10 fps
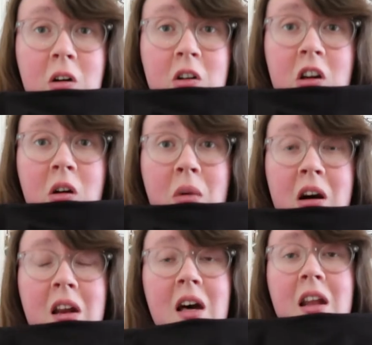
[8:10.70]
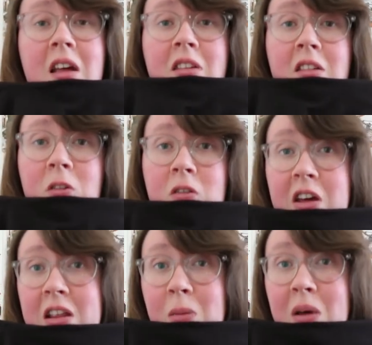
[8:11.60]
hoodie of mine and it still
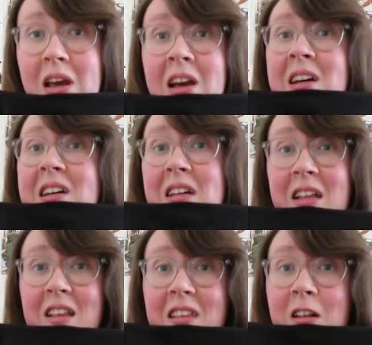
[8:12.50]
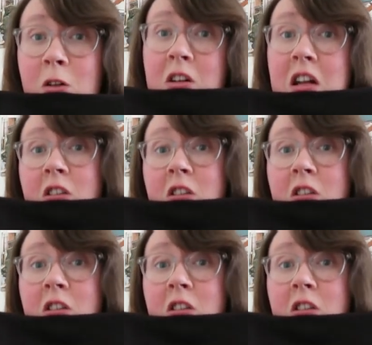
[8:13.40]
fits me. It's still really